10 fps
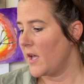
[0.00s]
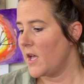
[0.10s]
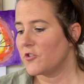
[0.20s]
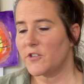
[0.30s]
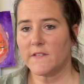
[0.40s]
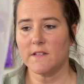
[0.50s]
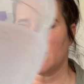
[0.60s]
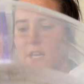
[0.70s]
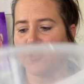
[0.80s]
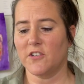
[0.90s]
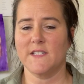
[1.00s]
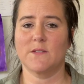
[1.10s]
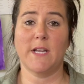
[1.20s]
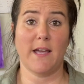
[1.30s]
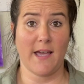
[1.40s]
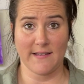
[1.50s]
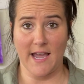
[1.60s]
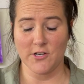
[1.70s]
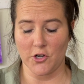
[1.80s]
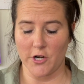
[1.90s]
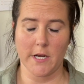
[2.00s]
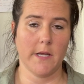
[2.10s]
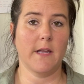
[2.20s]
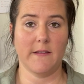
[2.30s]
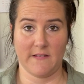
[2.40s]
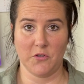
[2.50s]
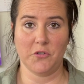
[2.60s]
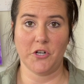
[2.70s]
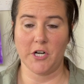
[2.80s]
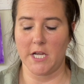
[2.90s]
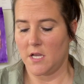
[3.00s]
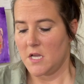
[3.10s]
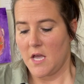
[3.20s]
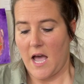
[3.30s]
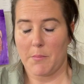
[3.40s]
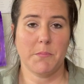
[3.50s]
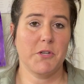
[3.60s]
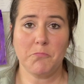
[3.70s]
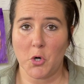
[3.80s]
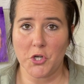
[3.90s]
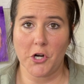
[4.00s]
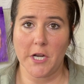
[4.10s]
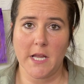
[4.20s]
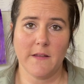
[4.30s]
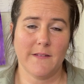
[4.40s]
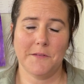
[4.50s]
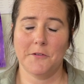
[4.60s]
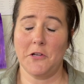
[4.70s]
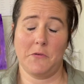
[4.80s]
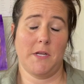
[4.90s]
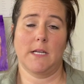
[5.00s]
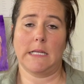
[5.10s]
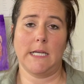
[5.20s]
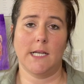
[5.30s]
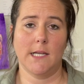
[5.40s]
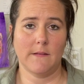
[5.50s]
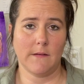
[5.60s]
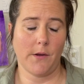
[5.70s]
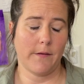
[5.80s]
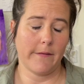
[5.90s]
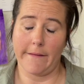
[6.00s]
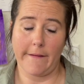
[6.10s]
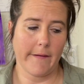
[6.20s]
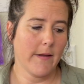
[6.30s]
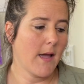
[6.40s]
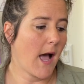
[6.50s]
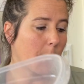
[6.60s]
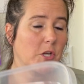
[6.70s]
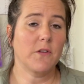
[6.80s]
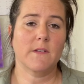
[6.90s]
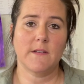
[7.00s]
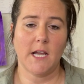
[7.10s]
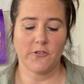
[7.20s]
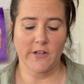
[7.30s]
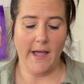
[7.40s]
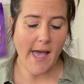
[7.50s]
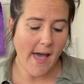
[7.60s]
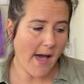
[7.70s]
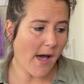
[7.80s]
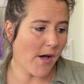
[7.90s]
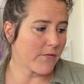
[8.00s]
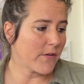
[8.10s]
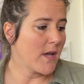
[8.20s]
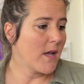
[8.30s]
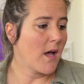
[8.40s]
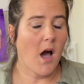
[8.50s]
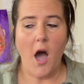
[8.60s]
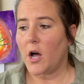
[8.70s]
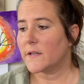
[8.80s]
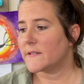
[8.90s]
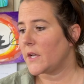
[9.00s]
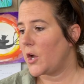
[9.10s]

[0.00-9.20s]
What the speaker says: Just containers. This one has had dirt in it. It's still dirty. I'm going to put more dirt in it, so there's no need to clean it. So yeah, I'm going to use containers I have. Also,